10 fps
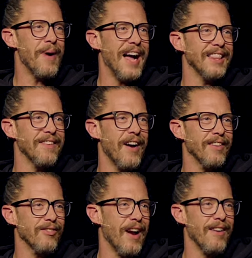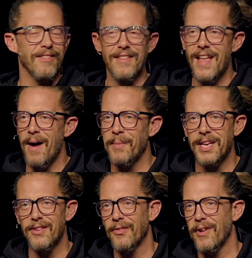buy Levi Strauss does not
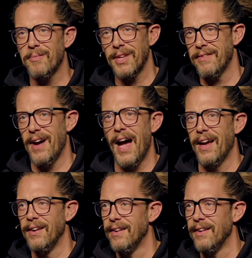mean you're from Levi.